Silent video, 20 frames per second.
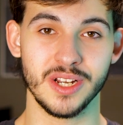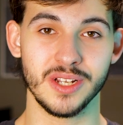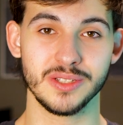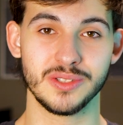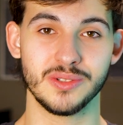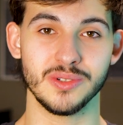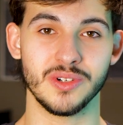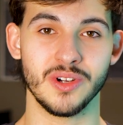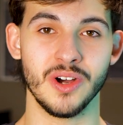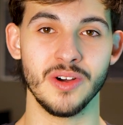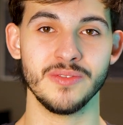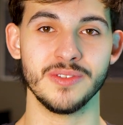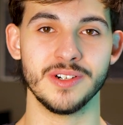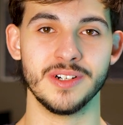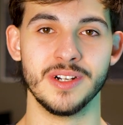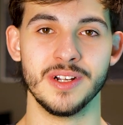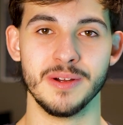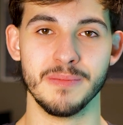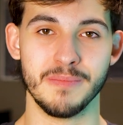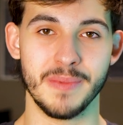a lot to
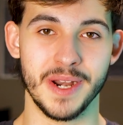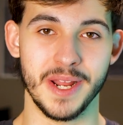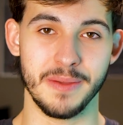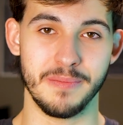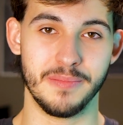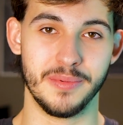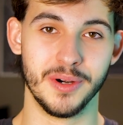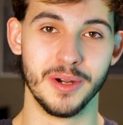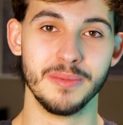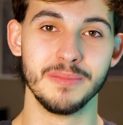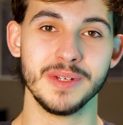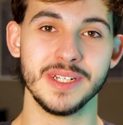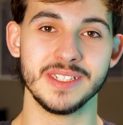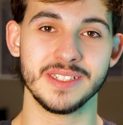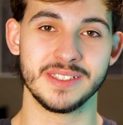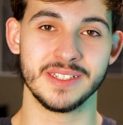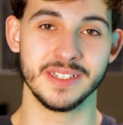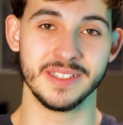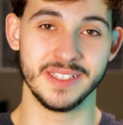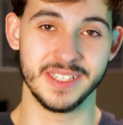cover, but I
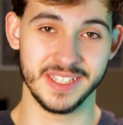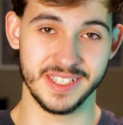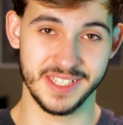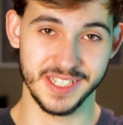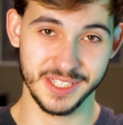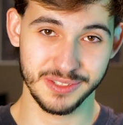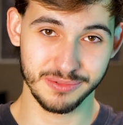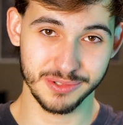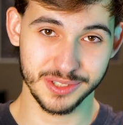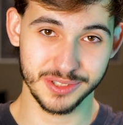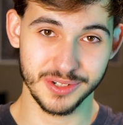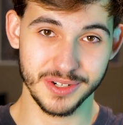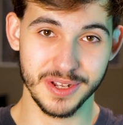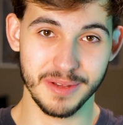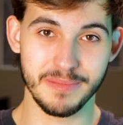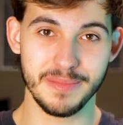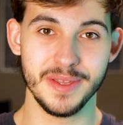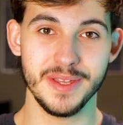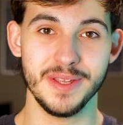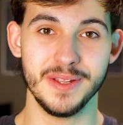promised that this was gonna
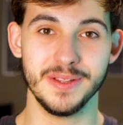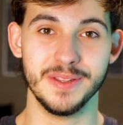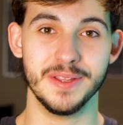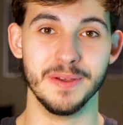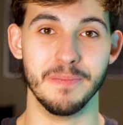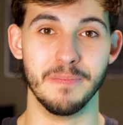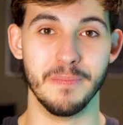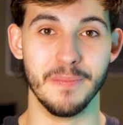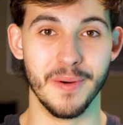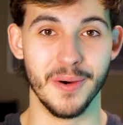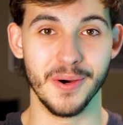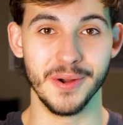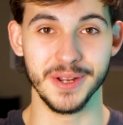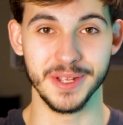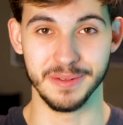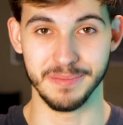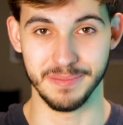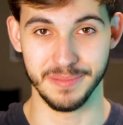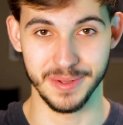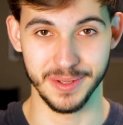be the
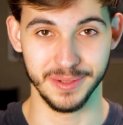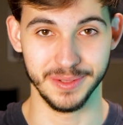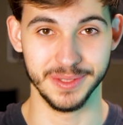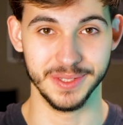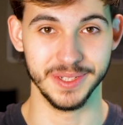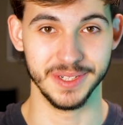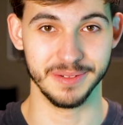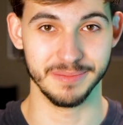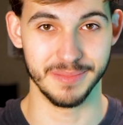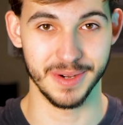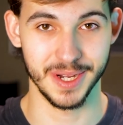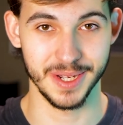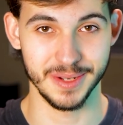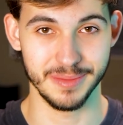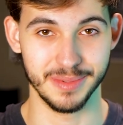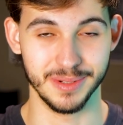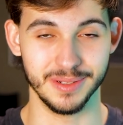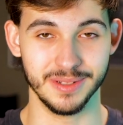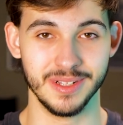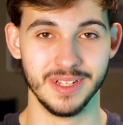bodybuilding
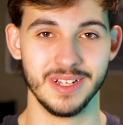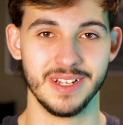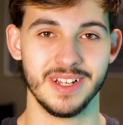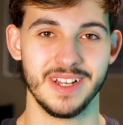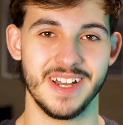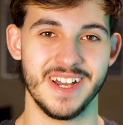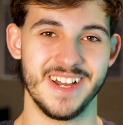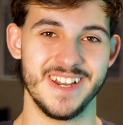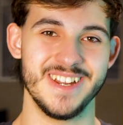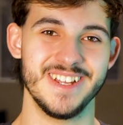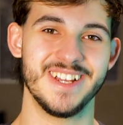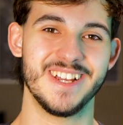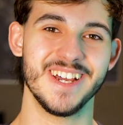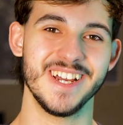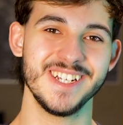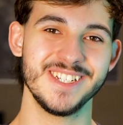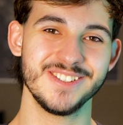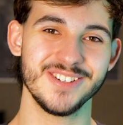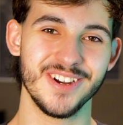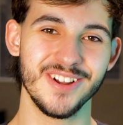Bible. And in
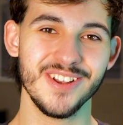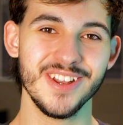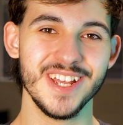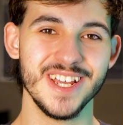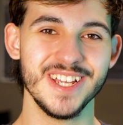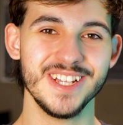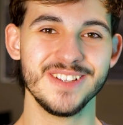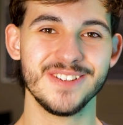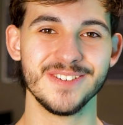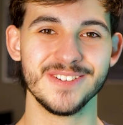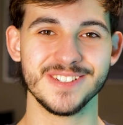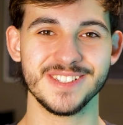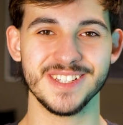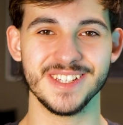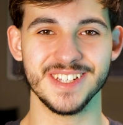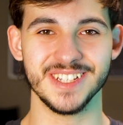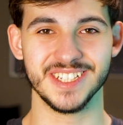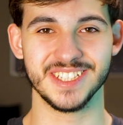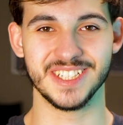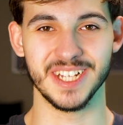case you're only
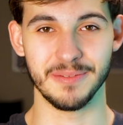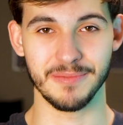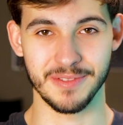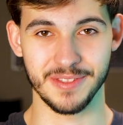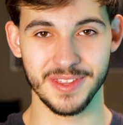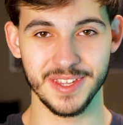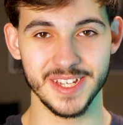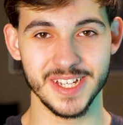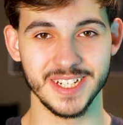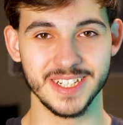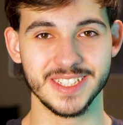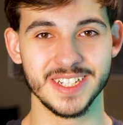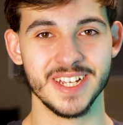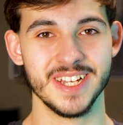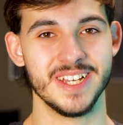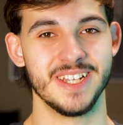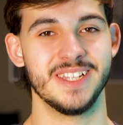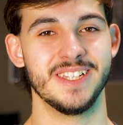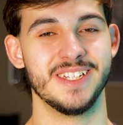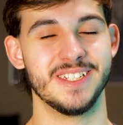interested in some things,
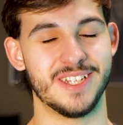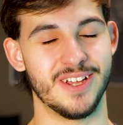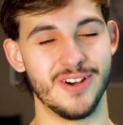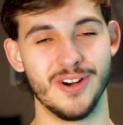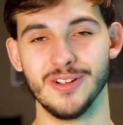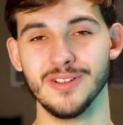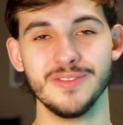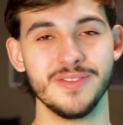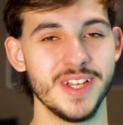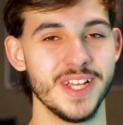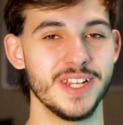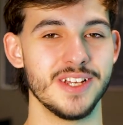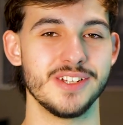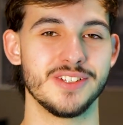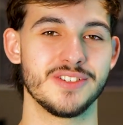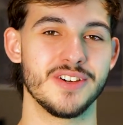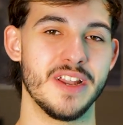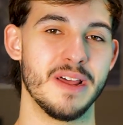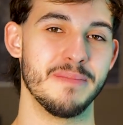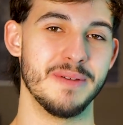this whole video
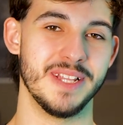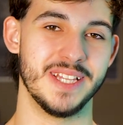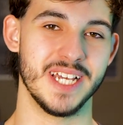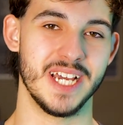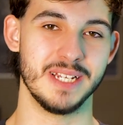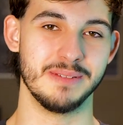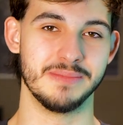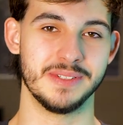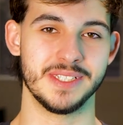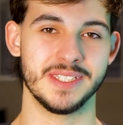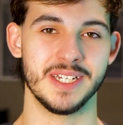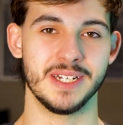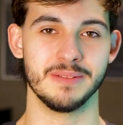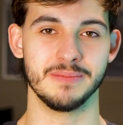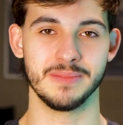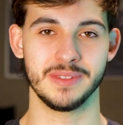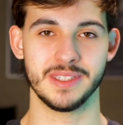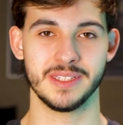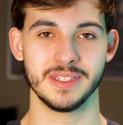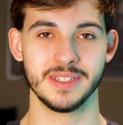is gonna be
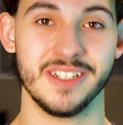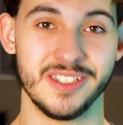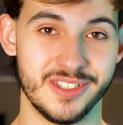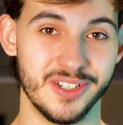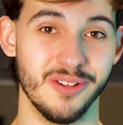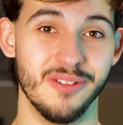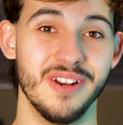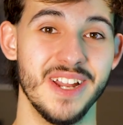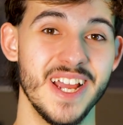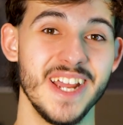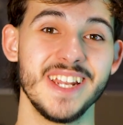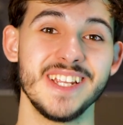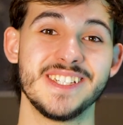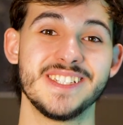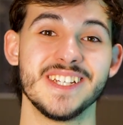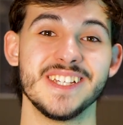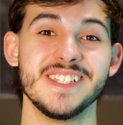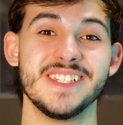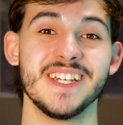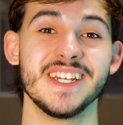timestamped. So
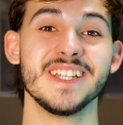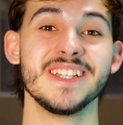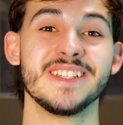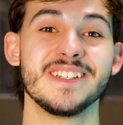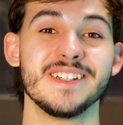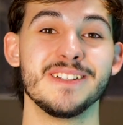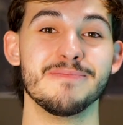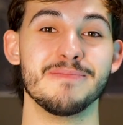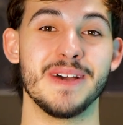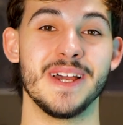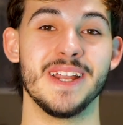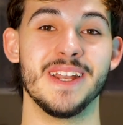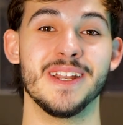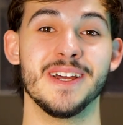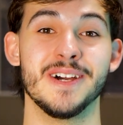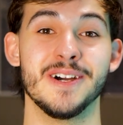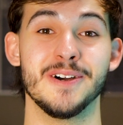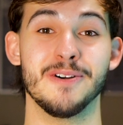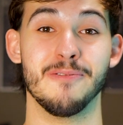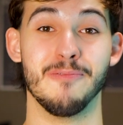ladies and gentlemen,
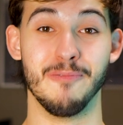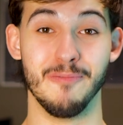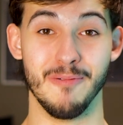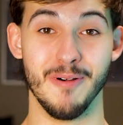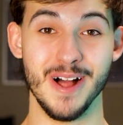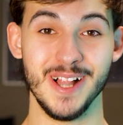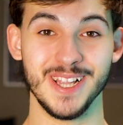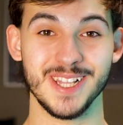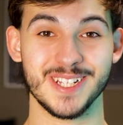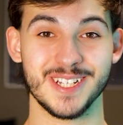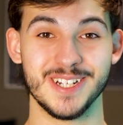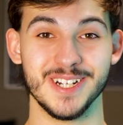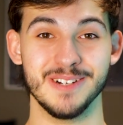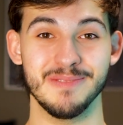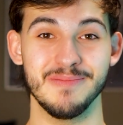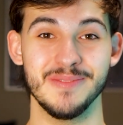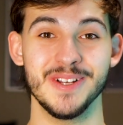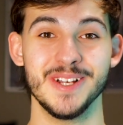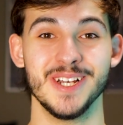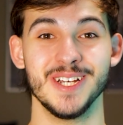
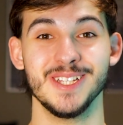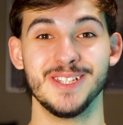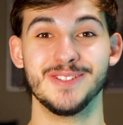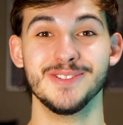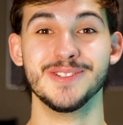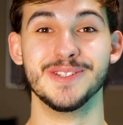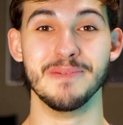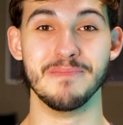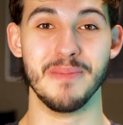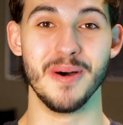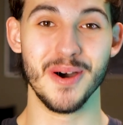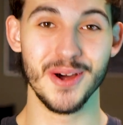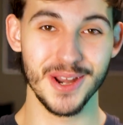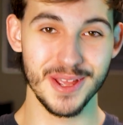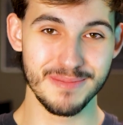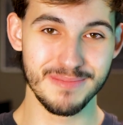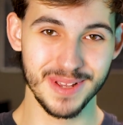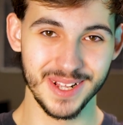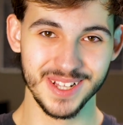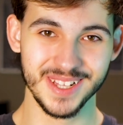welcome to the
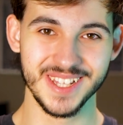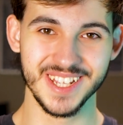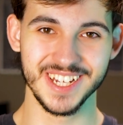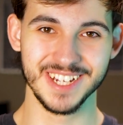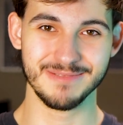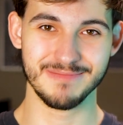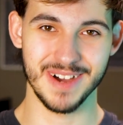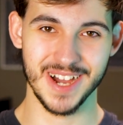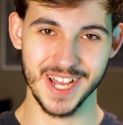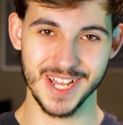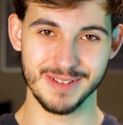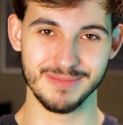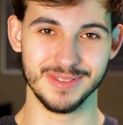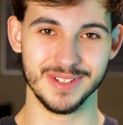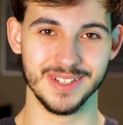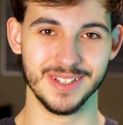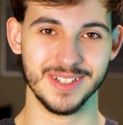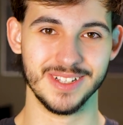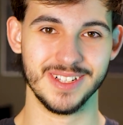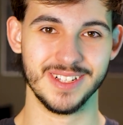Bodybuilding
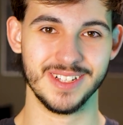Bible.